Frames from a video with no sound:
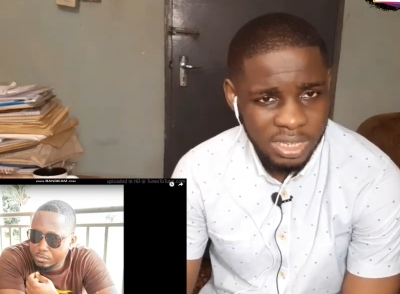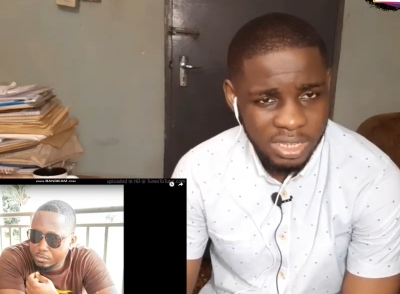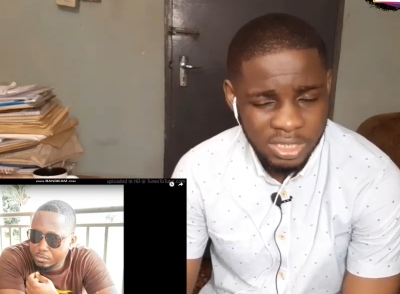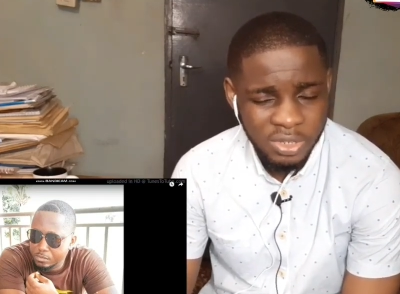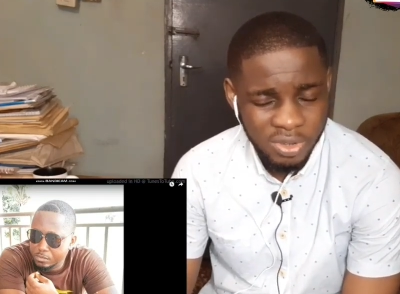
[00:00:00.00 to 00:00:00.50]

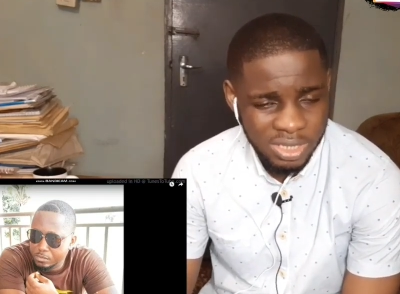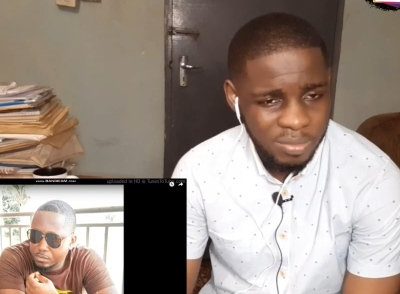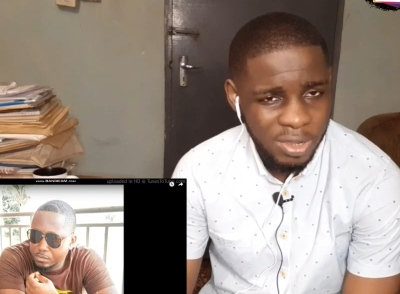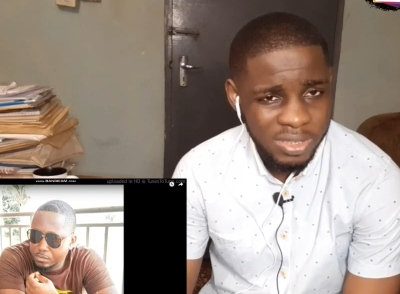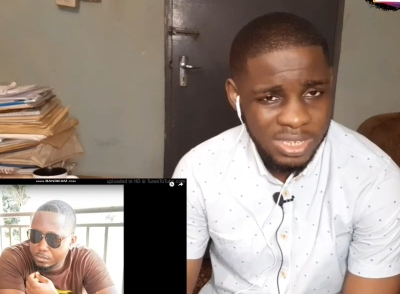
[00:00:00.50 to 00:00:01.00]
Speaker 1: He talks
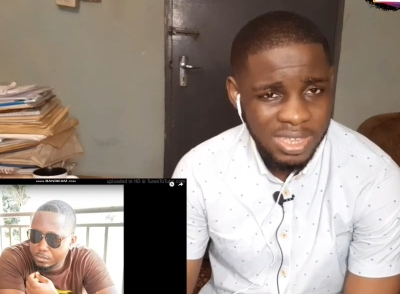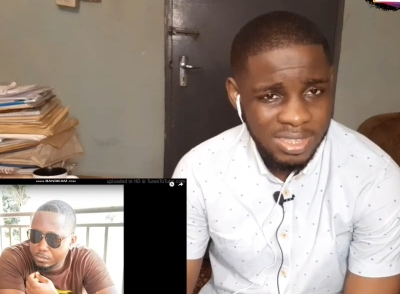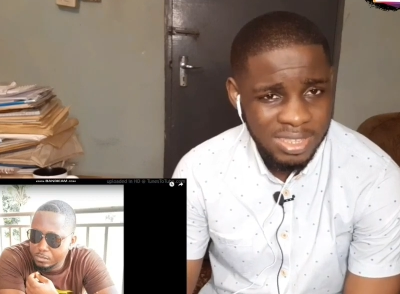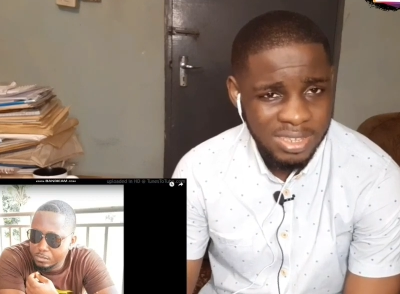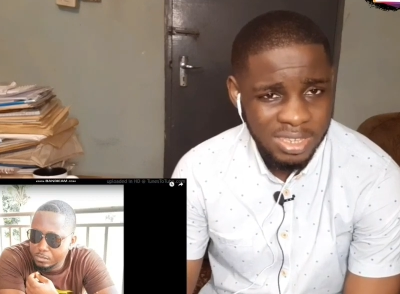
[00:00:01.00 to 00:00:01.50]
about it
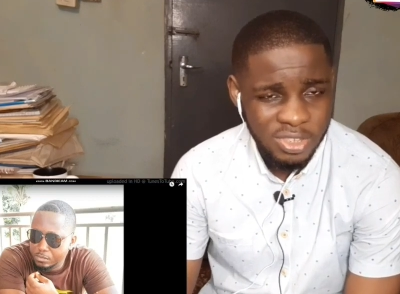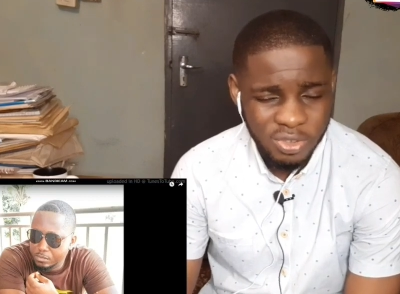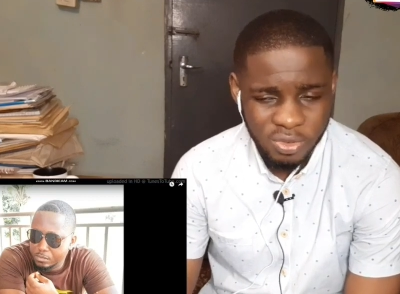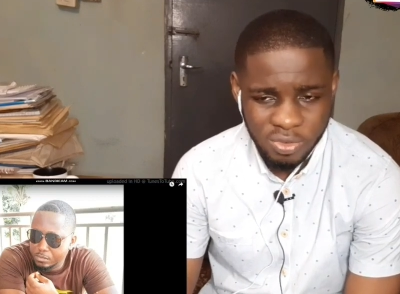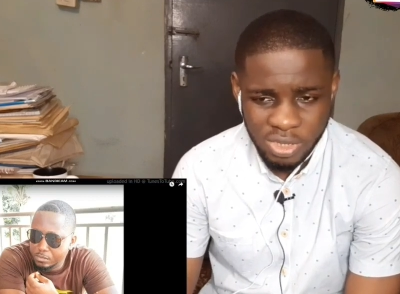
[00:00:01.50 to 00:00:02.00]
as it says,
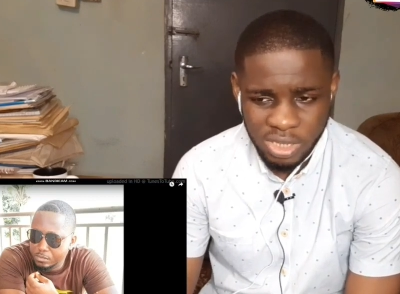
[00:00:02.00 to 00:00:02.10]
you know,